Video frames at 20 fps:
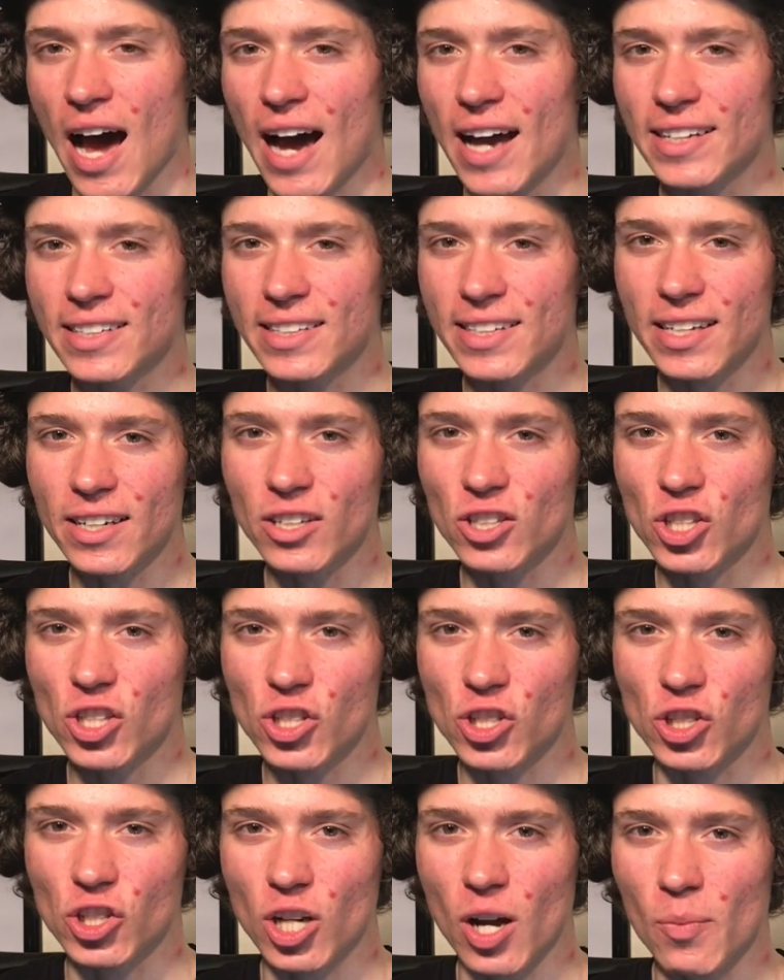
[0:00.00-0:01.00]
I didn't
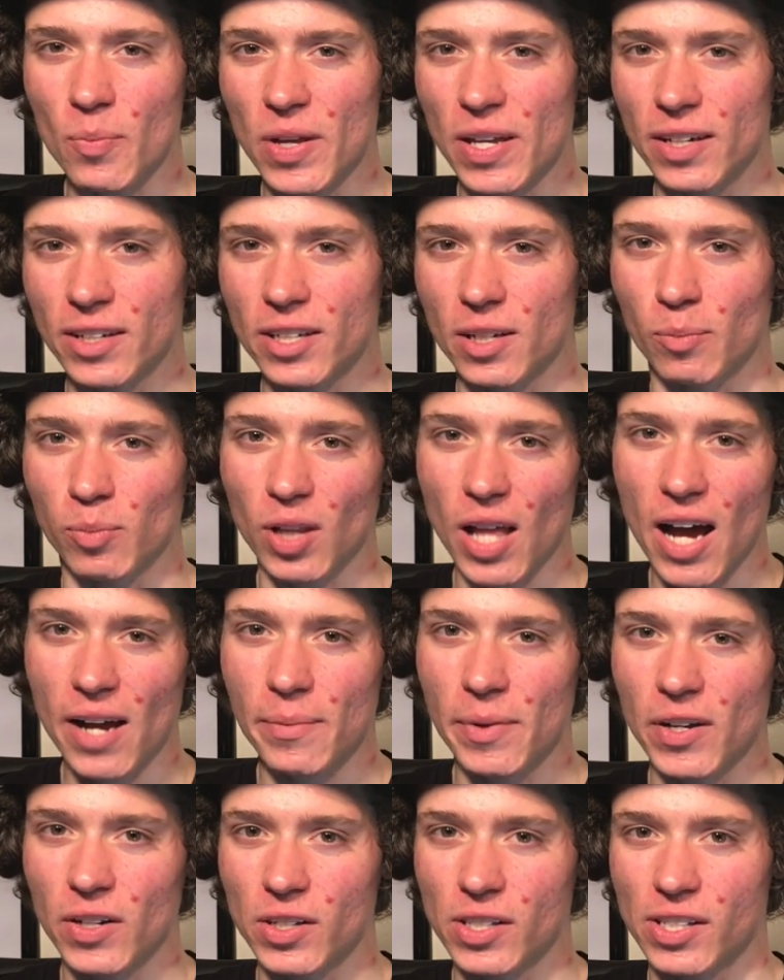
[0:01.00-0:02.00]
just jump into
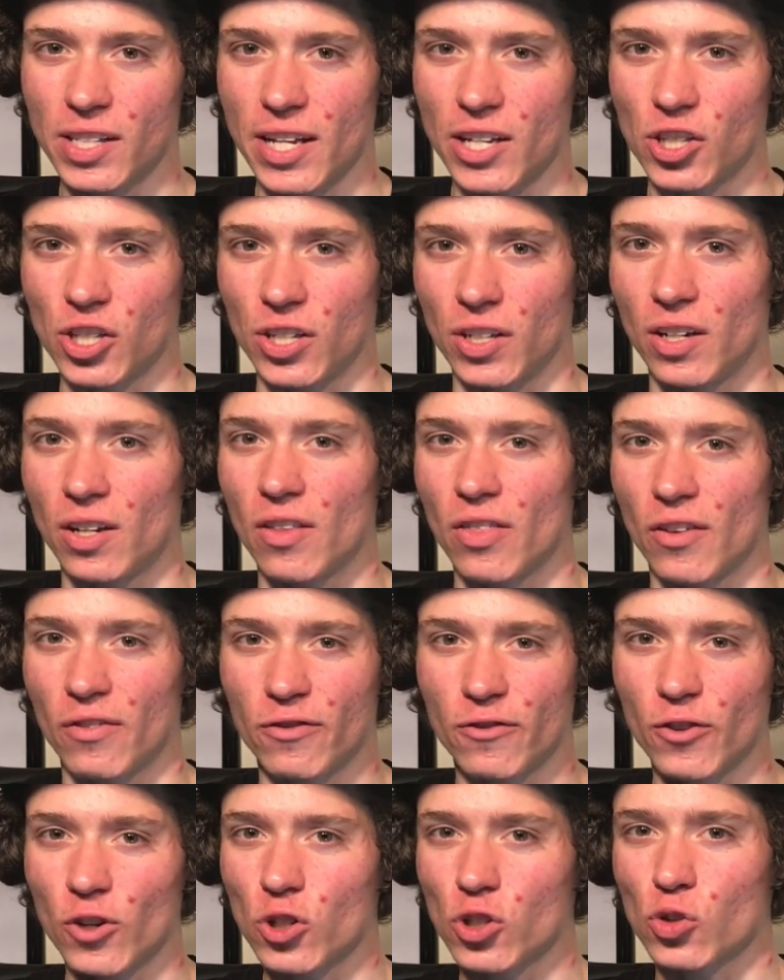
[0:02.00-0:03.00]
block periodization the
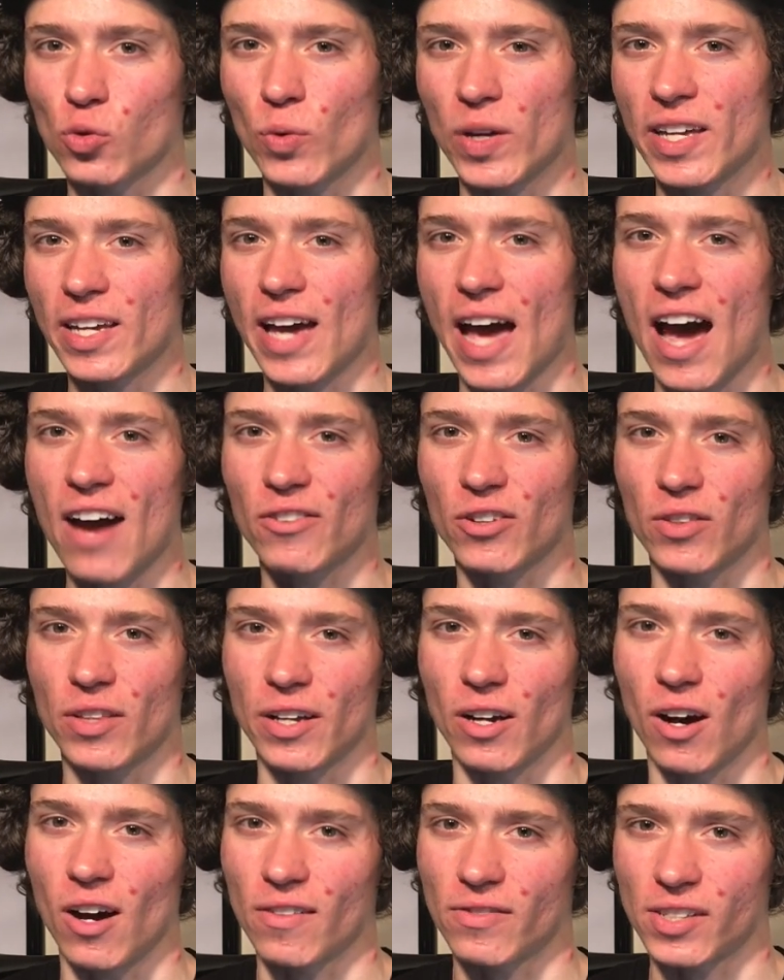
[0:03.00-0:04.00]
first week after
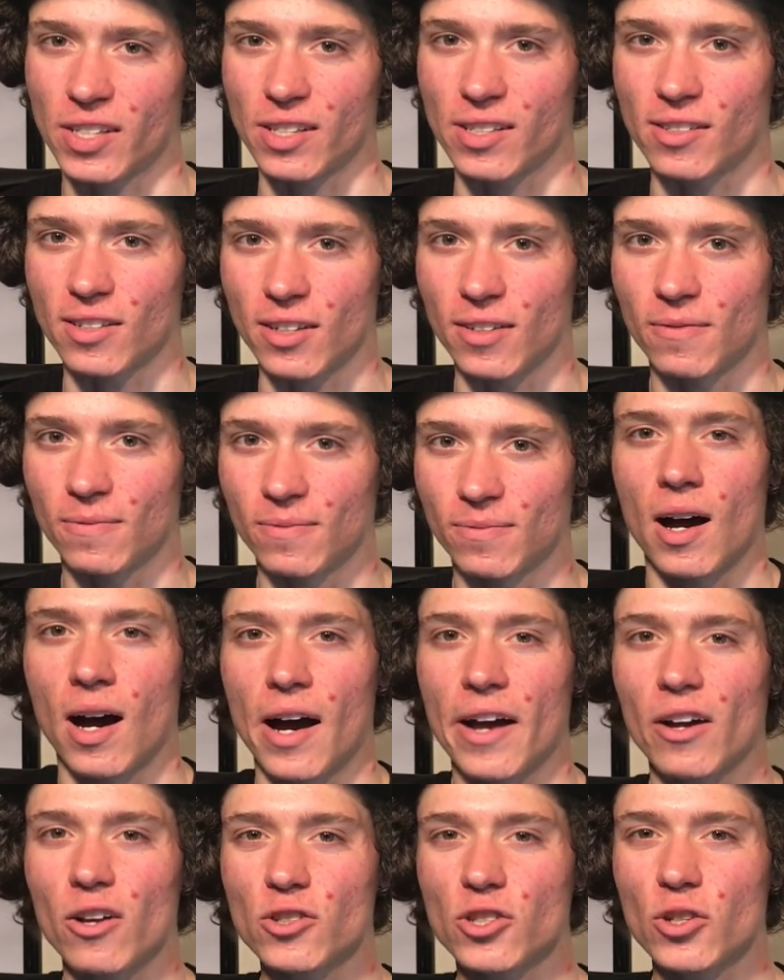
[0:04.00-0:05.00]
the off season.
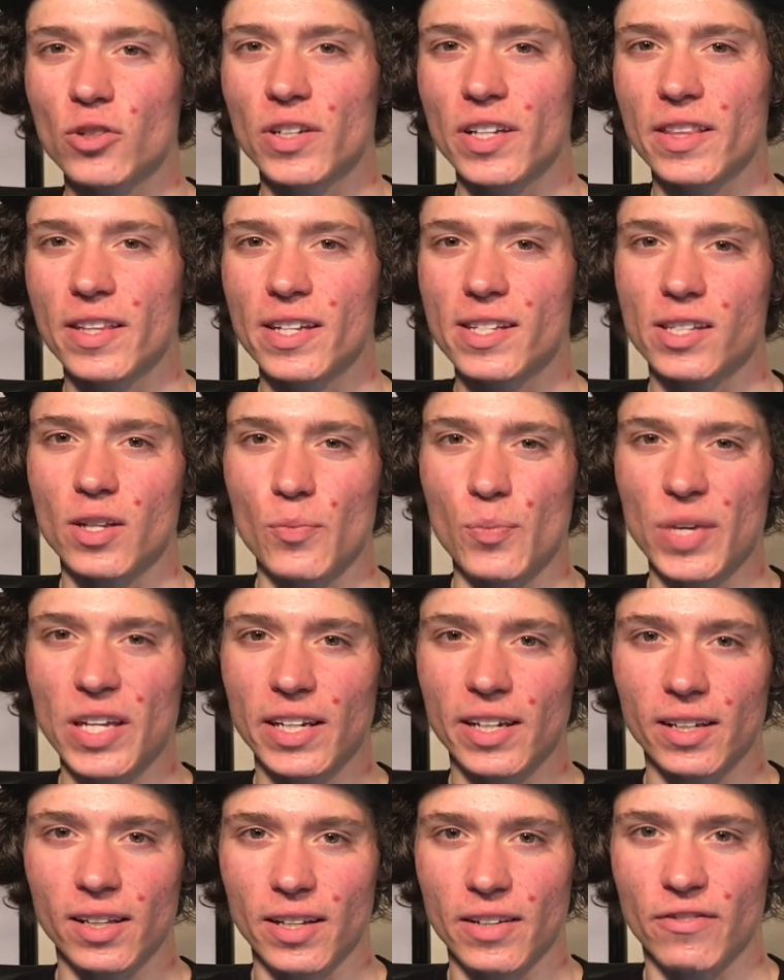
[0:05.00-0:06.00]
I also did this
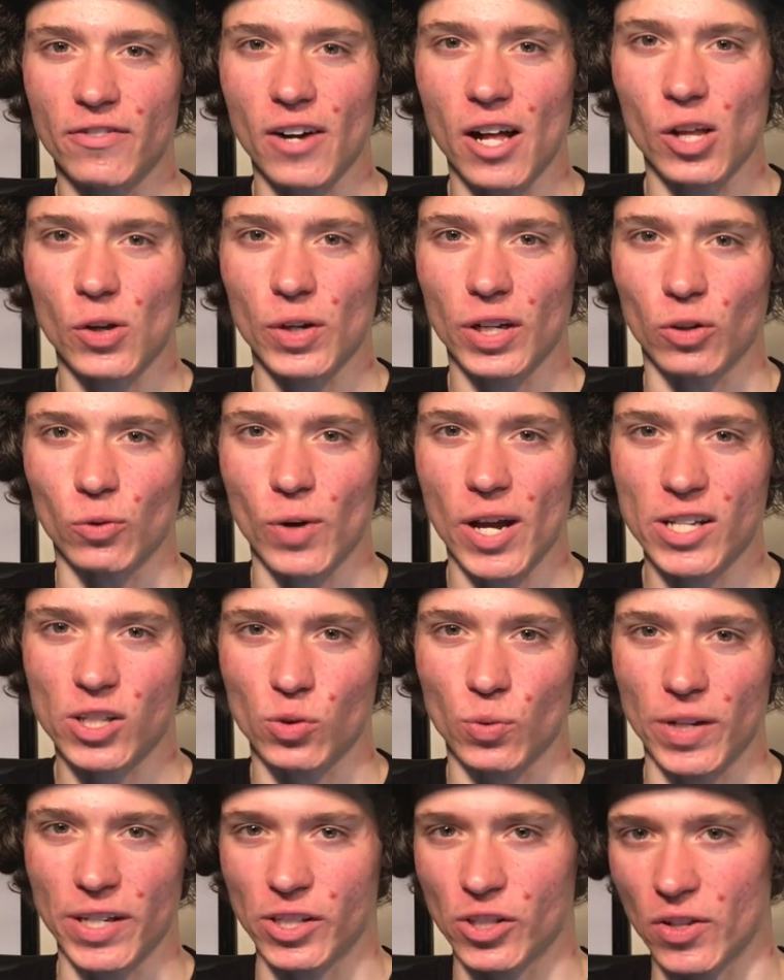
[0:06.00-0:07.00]
immediately following a
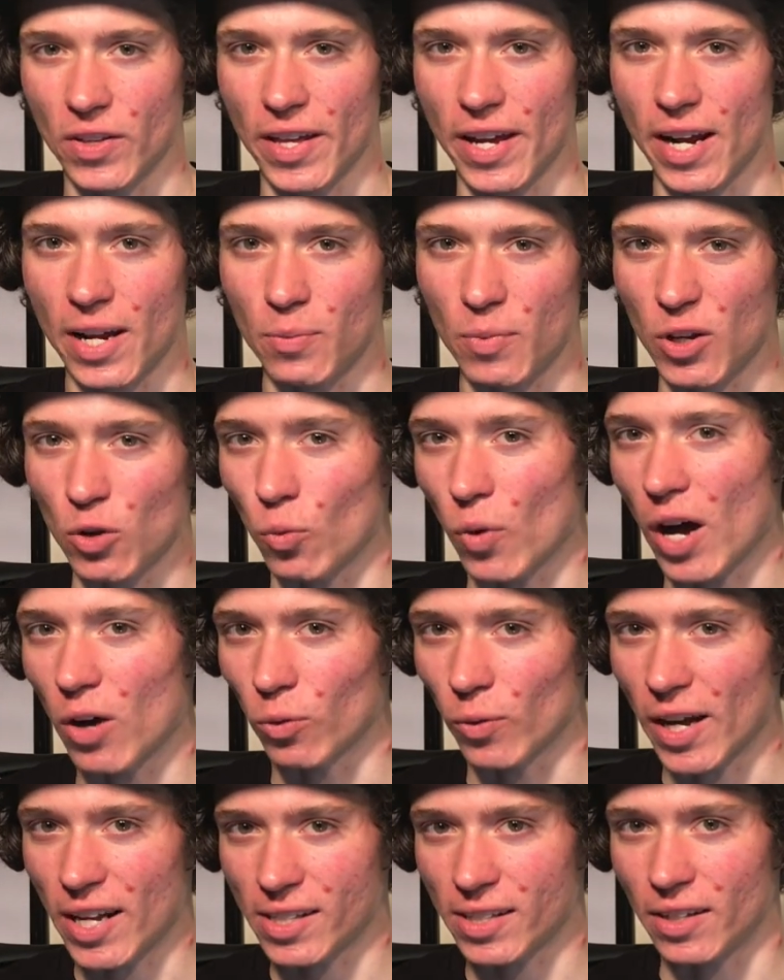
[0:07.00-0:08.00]
rest week so that I'd be
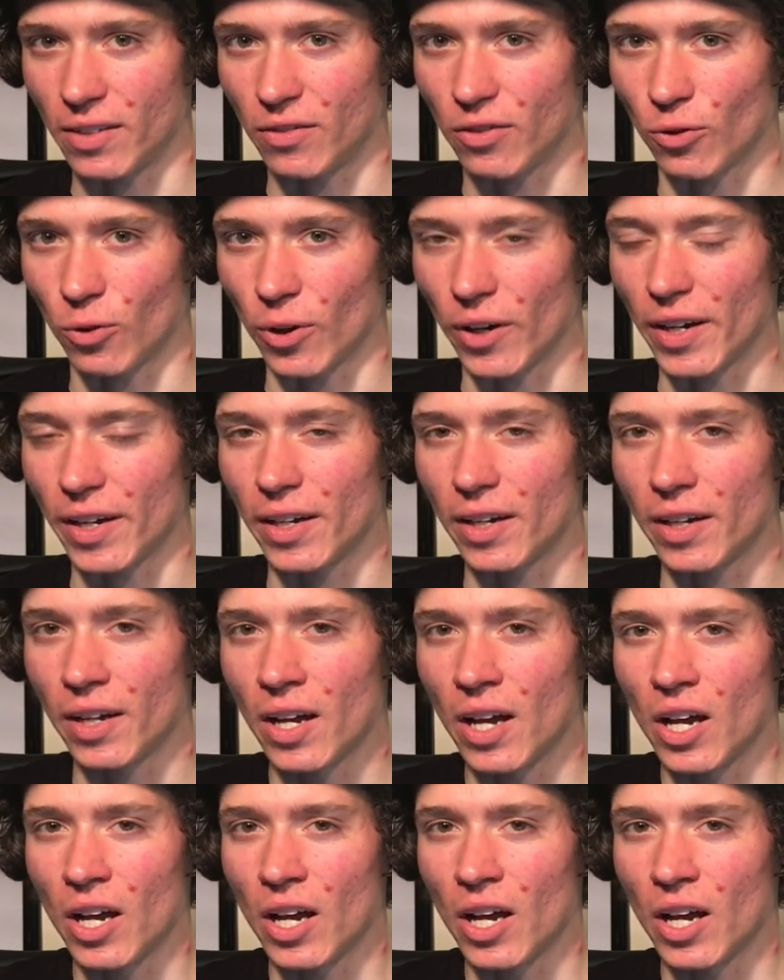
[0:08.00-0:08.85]
well rested for it.